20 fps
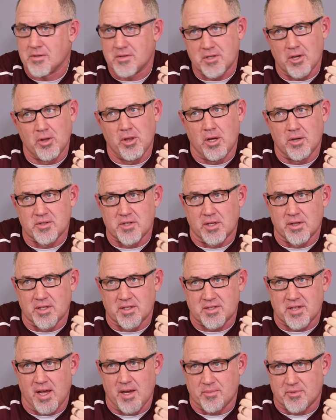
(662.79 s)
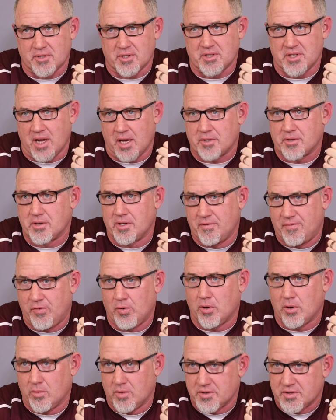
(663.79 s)
Solo's on the same trajectory
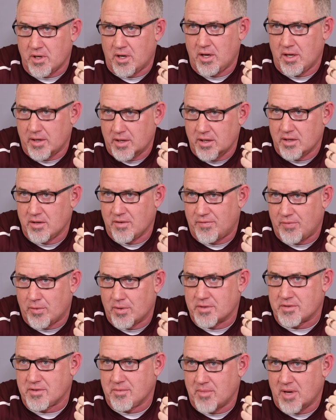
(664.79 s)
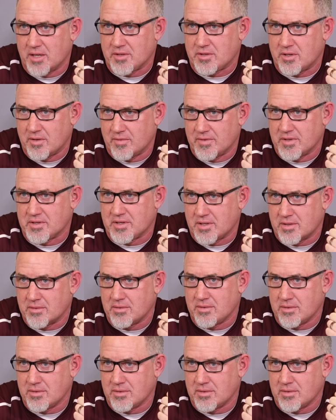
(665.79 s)
Four was on in the fourth semester of his